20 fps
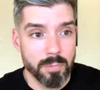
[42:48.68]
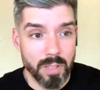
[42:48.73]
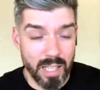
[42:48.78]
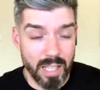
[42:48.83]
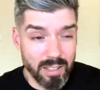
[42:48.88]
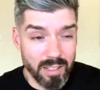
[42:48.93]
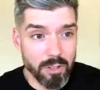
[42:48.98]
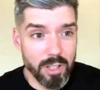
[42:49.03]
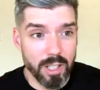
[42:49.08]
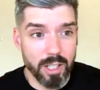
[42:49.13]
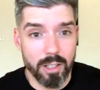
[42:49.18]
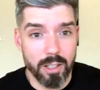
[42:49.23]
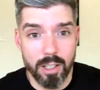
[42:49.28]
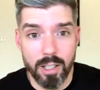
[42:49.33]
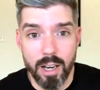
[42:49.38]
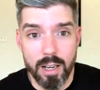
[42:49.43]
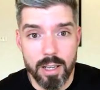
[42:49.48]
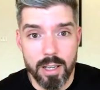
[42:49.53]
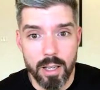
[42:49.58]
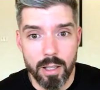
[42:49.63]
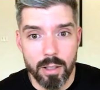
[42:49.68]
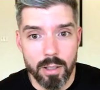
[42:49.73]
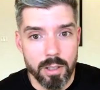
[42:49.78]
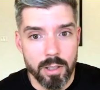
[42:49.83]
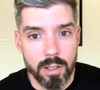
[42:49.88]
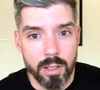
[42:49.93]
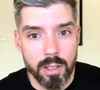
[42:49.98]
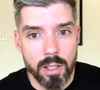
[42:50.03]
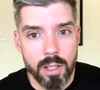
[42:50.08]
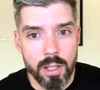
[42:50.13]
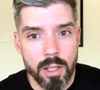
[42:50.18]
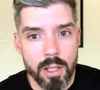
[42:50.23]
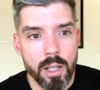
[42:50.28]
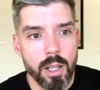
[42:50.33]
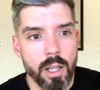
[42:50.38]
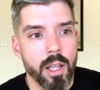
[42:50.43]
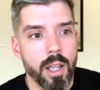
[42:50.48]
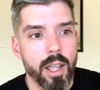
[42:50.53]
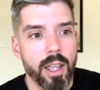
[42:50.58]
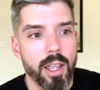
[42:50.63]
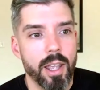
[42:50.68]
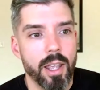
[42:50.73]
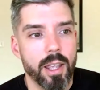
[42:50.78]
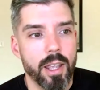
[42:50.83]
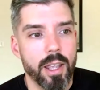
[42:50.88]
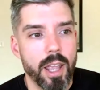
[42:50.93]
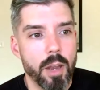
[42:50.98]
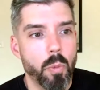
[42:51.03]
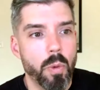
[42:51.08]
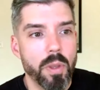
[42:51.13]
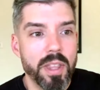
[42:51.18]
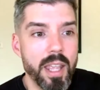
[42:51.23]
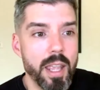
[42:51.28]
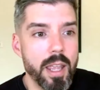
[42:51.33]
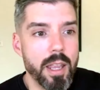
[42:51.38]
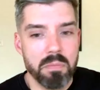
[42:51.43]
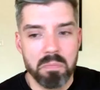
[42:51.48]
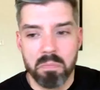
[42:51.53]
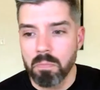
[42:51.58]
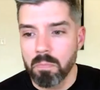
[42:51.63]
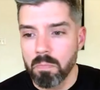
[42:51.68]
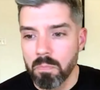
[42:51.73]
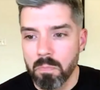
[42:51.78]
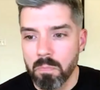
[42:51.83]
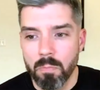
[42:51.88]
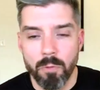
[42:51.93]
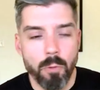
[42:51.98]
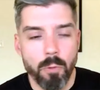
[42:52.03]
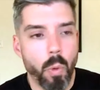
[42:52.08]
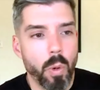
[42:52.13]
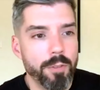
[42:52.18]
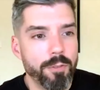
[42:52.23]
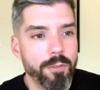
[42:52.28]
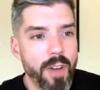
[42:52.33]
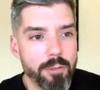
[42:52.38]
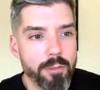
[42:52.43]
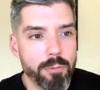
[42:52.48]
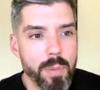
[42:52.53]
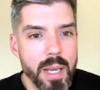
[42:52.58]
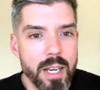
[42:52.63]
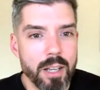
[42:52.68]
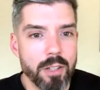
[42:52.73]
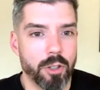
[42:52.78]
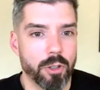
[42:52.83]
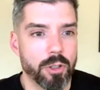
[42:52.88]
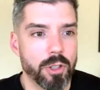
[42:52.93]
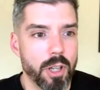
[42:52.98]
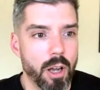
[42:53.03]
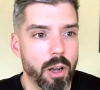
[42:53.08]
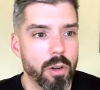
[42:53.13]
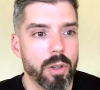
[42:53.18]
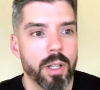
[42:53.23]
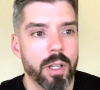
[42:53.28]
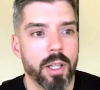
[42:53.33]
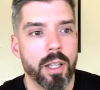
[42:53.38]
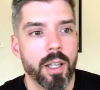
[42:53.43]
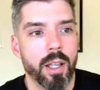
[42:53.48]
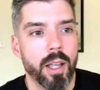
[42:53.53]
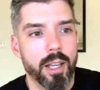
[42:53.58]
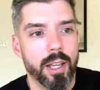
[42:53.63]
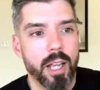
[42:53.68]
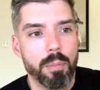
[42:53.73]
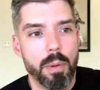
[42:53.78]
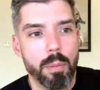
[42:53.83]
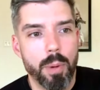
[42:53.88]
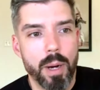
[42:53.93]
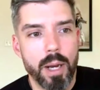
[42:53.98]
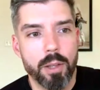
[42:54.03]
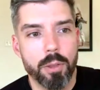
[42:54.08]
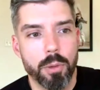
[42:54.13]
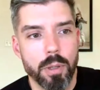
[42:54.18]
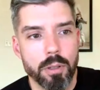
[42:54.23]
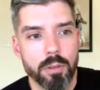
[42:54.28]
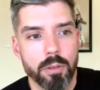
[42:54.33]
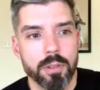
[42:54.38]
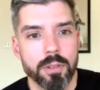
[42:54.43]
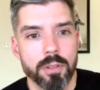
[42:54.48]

That sounds like a good idea. And within 45 minutes or so, I got my breakthrough.